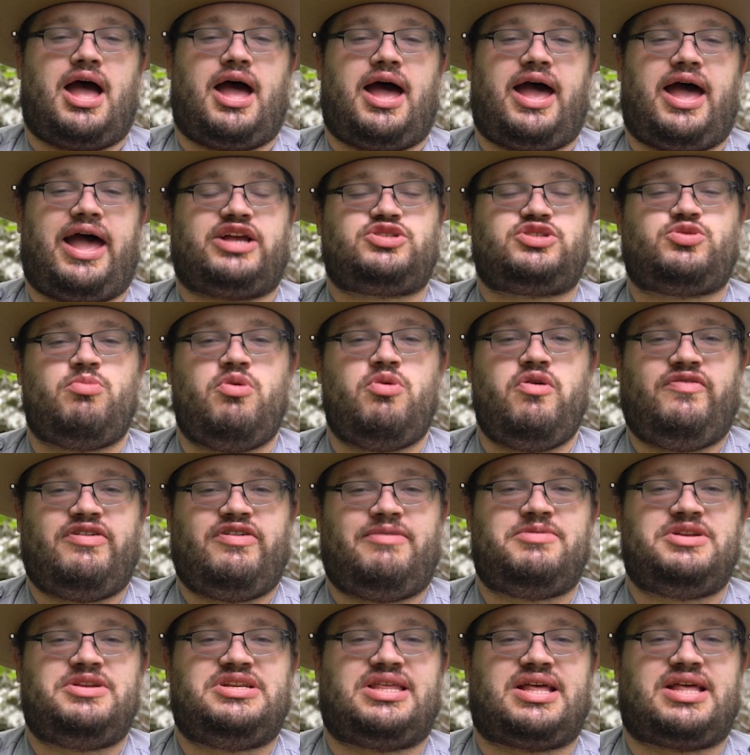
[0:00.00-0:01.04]
As we move
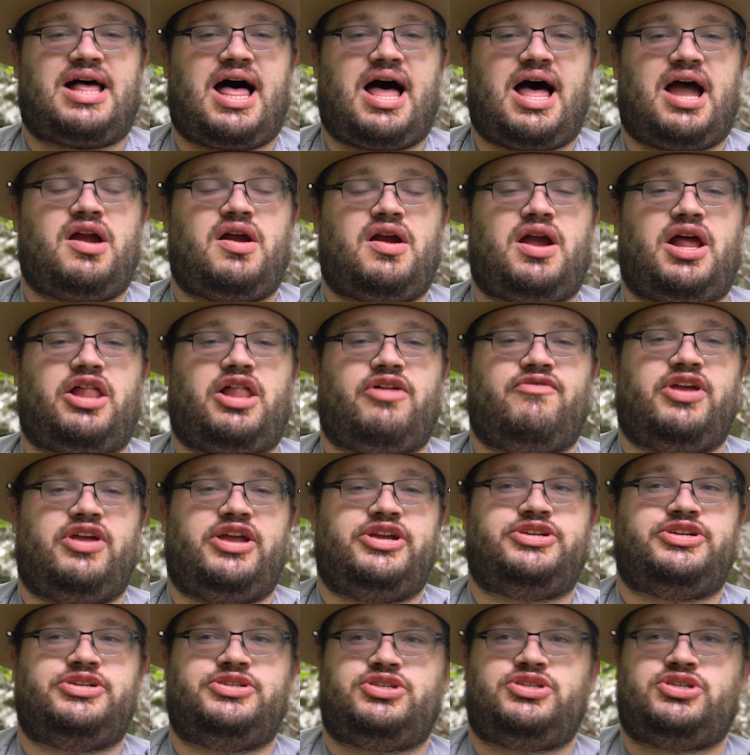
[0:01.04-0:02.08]
up into the higher
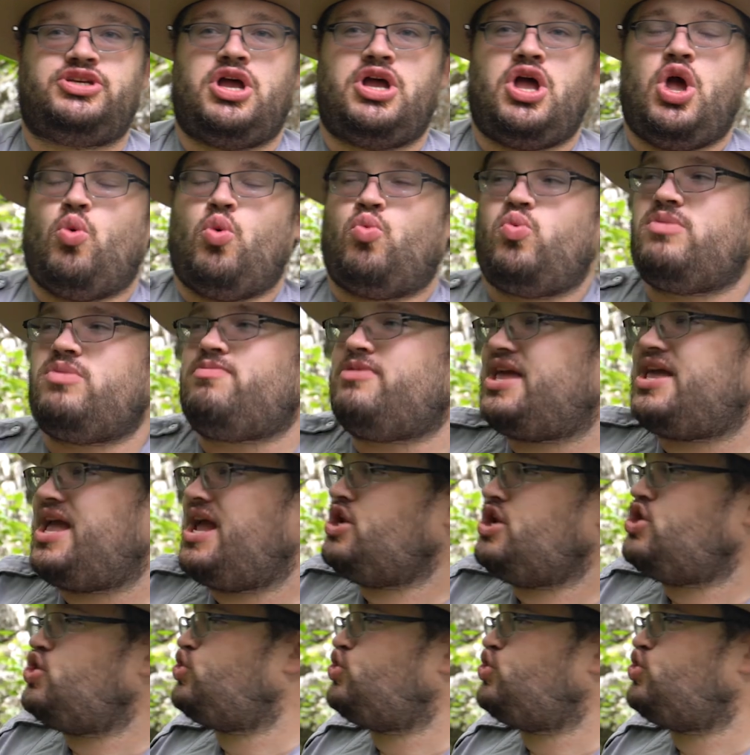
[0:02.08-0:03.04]
elevations, we begin to